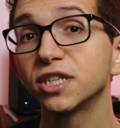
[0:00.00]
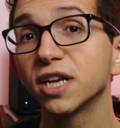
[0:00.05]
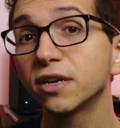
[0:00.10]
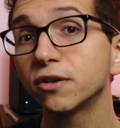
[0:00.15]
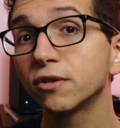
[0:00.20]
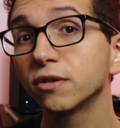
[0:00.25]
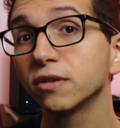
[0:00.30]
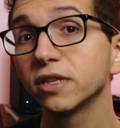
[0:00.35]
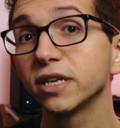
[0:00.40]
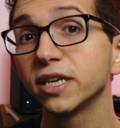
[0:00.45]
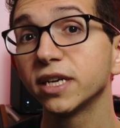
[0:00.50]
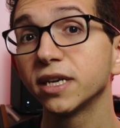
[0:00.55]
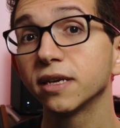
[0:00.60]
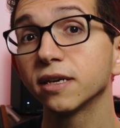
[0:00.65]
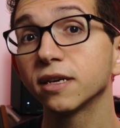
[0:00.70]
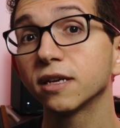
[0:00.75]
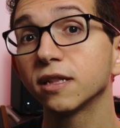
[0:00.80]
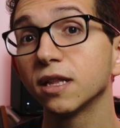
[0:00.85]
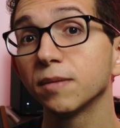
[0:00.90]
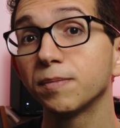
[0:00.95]

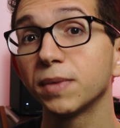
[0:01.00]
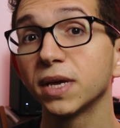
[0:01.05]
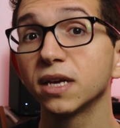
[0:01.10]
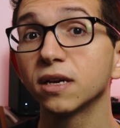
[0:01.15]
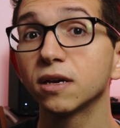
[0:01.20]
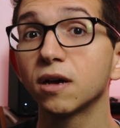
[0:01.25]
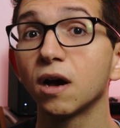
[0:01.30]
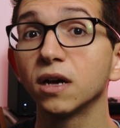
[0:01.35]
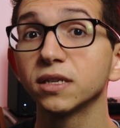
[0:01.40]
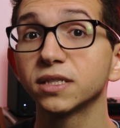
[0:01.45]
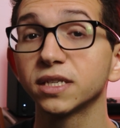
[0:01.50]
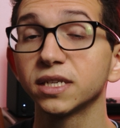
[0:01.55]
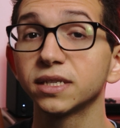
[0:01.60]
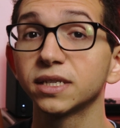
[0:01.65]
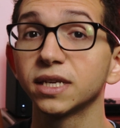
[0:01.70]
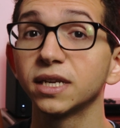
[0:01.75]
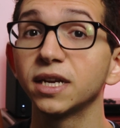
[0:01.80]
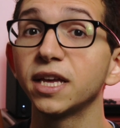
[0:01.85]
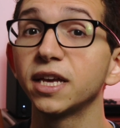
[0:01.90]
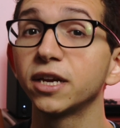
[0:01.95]
Generally, clipping
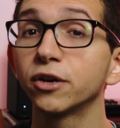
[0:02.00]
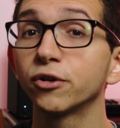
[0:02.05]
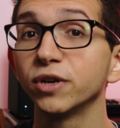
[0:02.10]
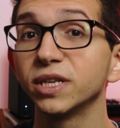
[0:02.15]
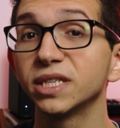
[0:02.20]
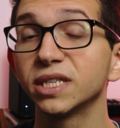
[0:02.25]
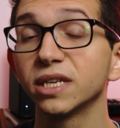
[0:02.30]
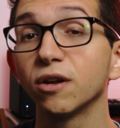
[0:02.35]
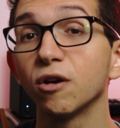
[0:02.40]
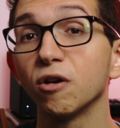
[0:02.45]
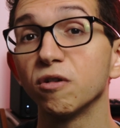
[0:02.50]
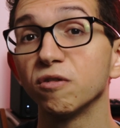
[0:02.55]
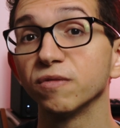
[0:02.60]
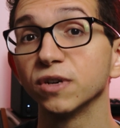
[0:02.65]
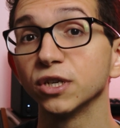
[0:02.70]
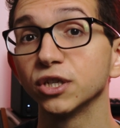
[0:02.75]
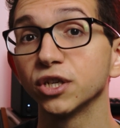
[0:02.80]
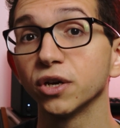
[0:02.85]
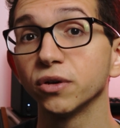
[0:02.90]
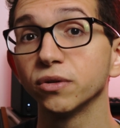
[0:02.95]
causes an increase in
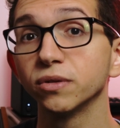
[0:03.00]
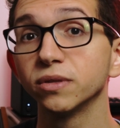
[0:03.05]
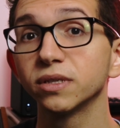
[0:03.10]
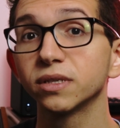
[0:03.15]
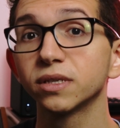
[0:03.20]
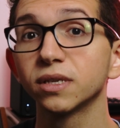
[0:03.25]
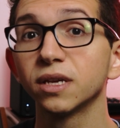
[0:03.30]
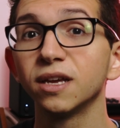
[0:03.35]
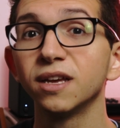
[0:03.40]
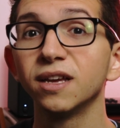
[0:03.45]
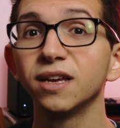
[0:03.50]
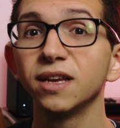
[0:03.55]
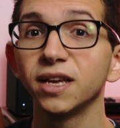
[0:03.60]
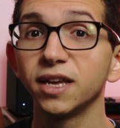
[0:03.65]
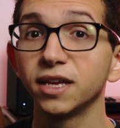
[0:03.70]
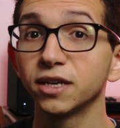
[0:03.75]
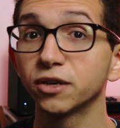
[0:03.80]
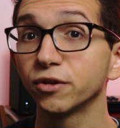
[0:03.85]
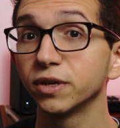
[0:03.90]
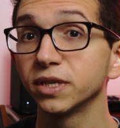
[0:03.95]
overtones,
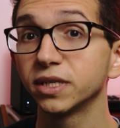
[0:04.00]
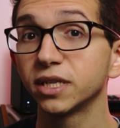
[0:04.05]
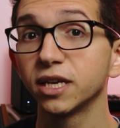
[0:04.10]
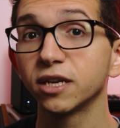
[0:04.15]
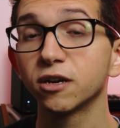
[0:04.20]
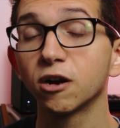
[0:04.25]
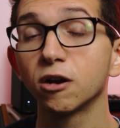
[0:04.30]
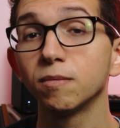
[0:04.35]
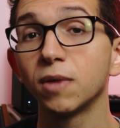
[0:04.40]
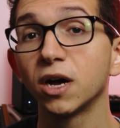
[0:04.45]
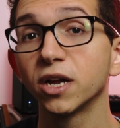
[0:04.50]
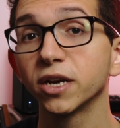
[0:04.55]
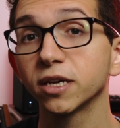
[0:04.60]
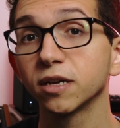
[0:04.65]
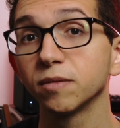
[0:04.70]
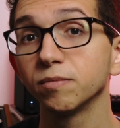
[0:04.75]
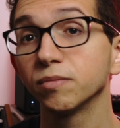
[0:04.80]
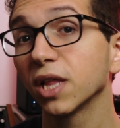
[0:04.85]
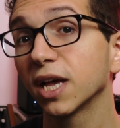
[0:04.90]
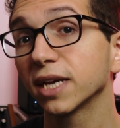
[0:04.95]
increasing harmonic
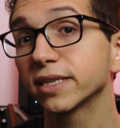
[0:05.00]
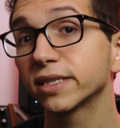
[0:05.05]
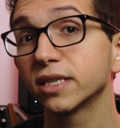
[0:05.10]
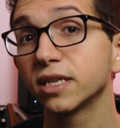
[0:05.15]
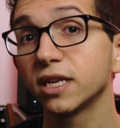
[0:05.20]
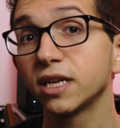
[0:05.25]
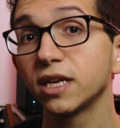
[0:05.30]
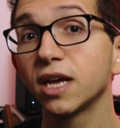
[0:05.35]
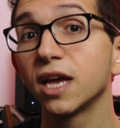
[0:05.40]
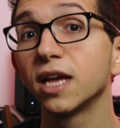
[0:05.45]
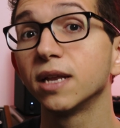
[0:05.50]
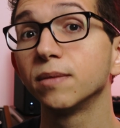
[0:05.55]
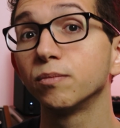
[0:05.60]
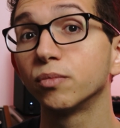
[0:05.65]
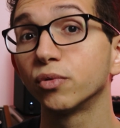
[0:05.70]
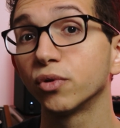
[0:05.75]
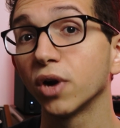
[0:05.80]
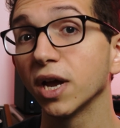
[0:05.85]
complexity and